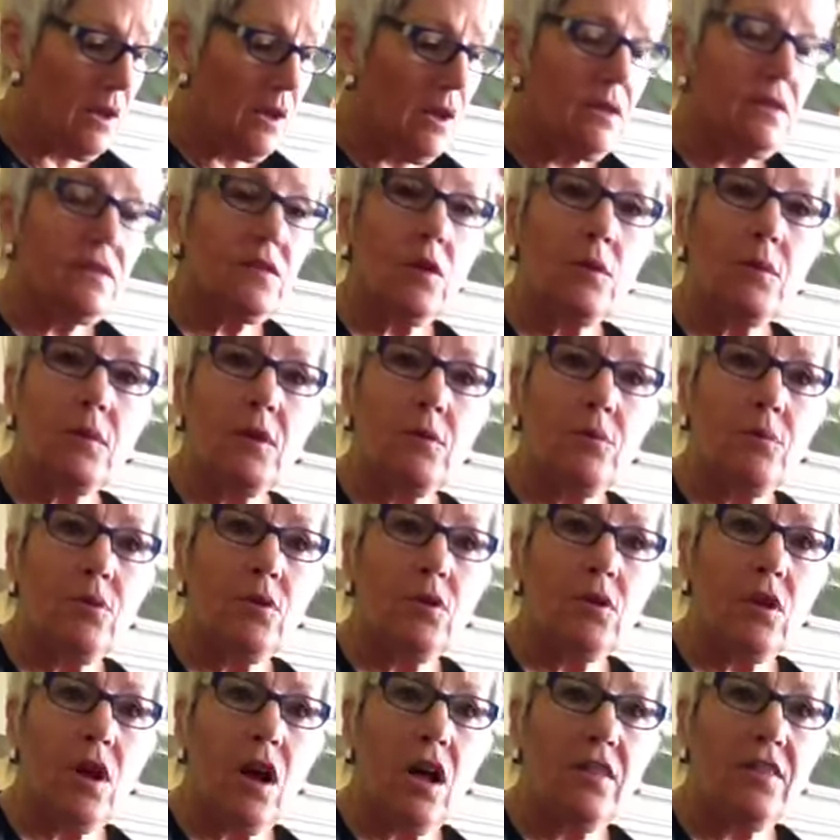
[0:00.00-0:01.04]
So I'm going to
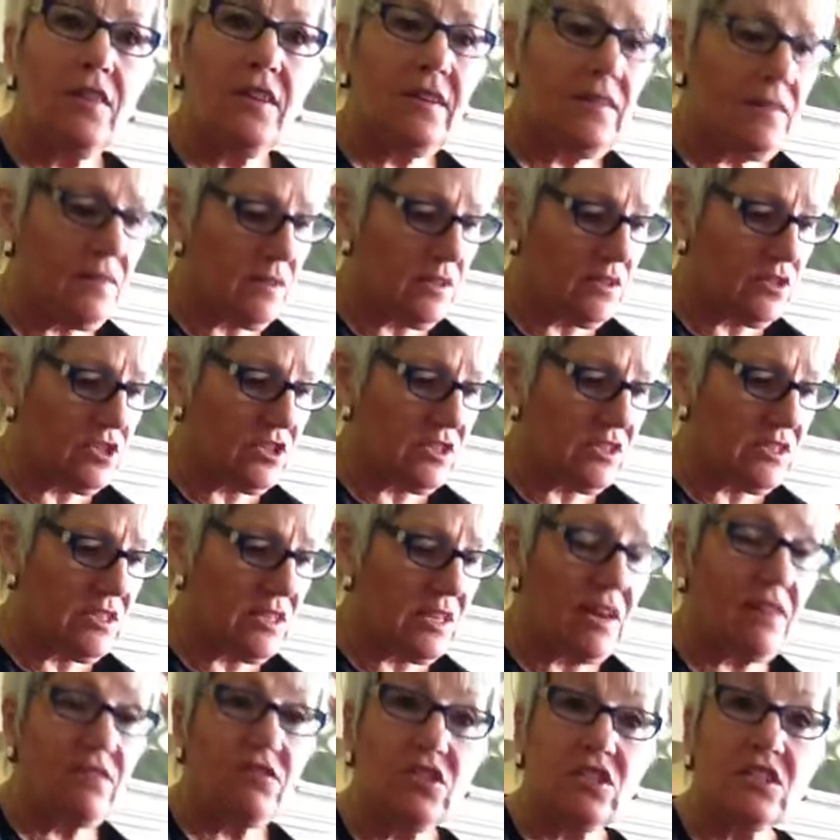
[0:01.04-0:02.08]
pull all these stitches
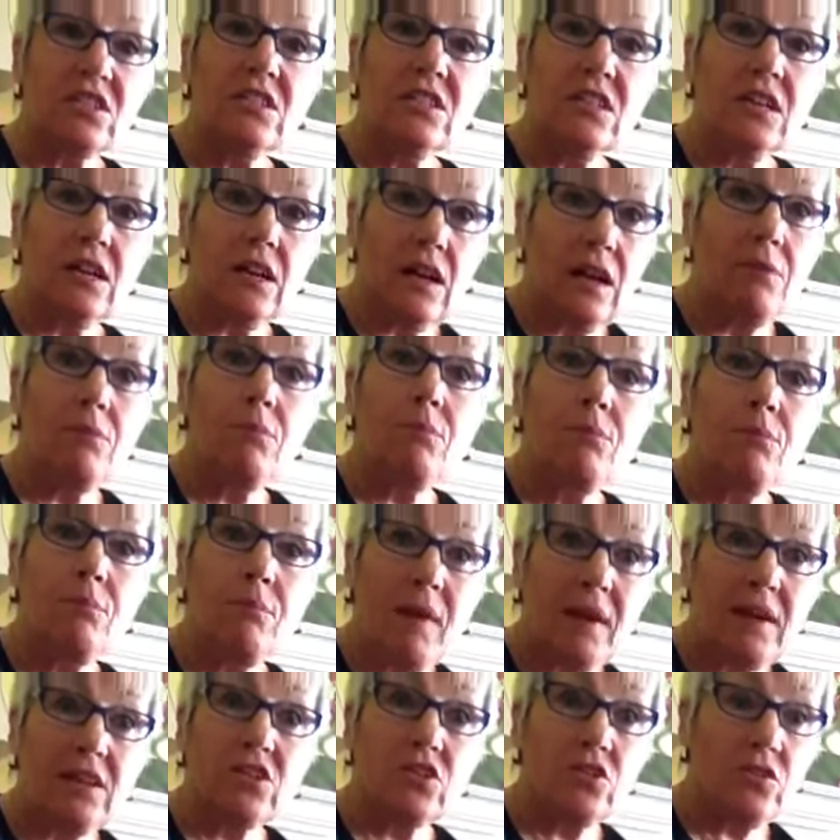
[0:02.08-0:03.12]
that I've just knit and
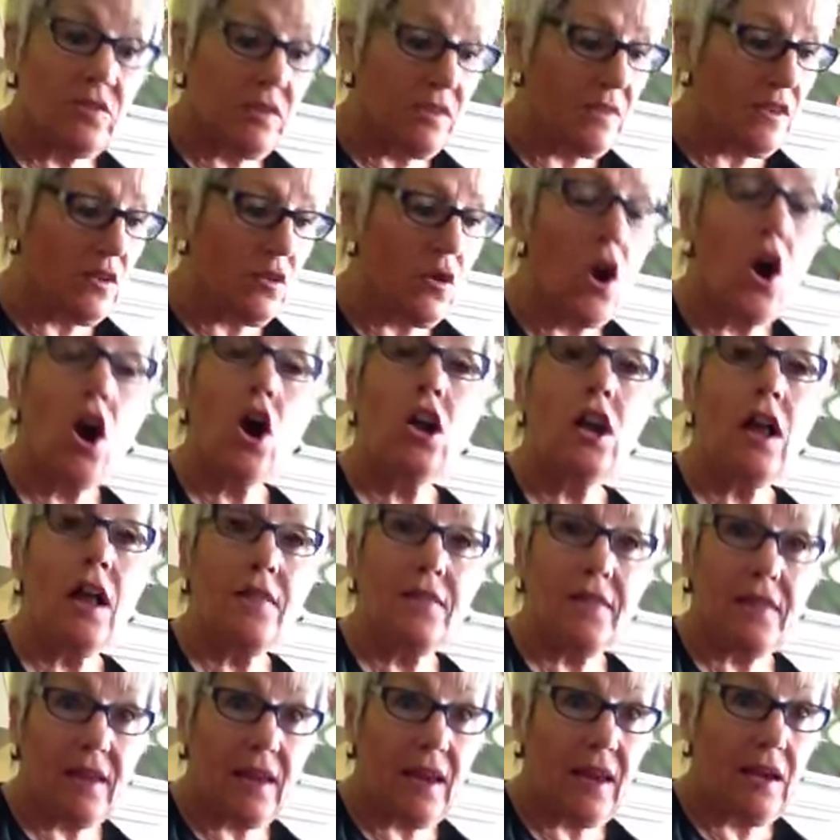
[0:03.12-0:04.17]
make sure that they're all on
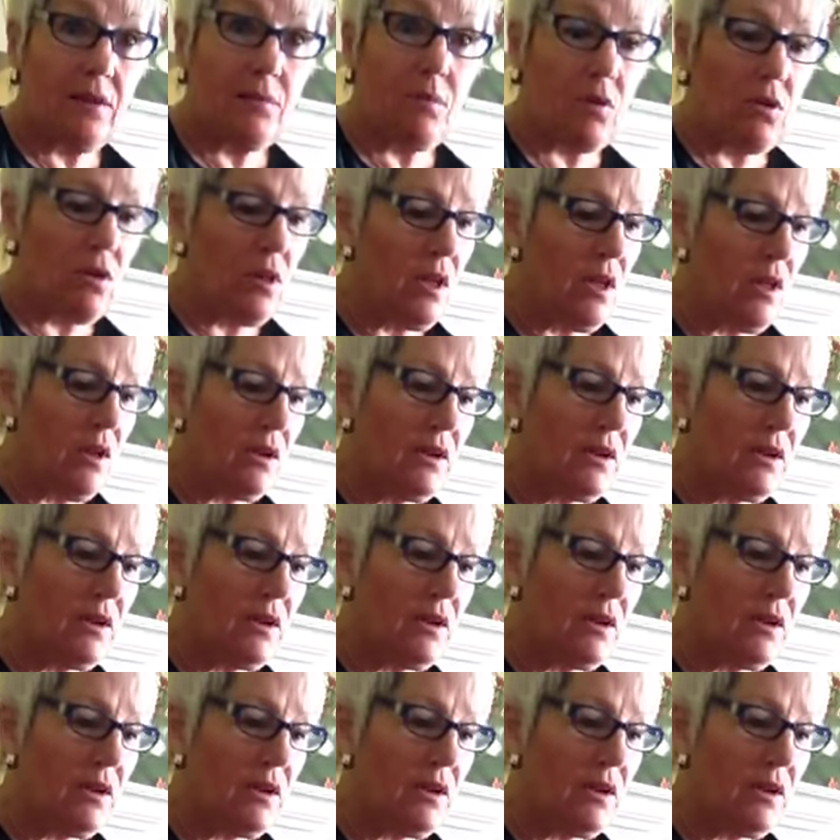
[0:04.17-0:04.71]
the cable